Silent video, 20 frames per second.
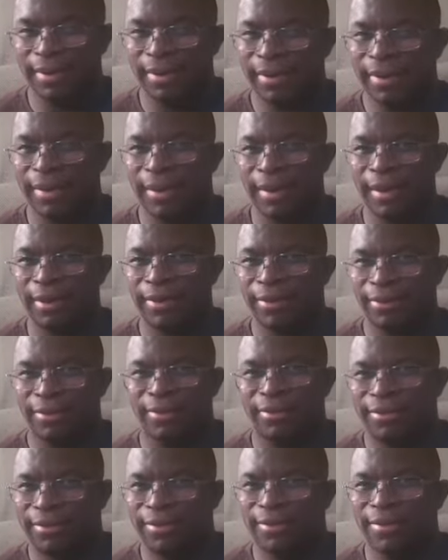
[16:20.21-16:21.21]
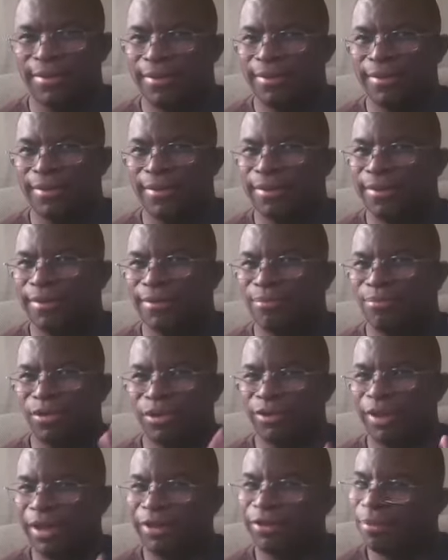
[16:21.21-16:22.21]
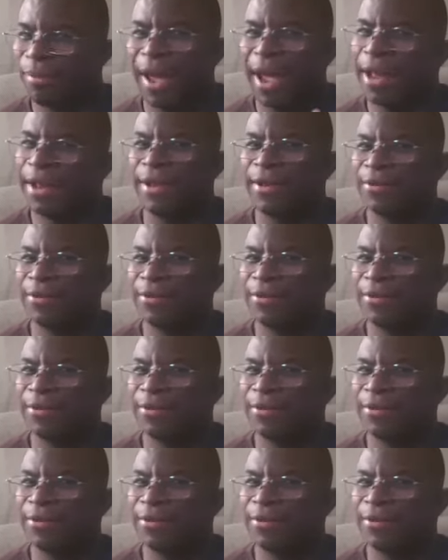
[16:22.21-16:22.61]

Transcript: it presents man in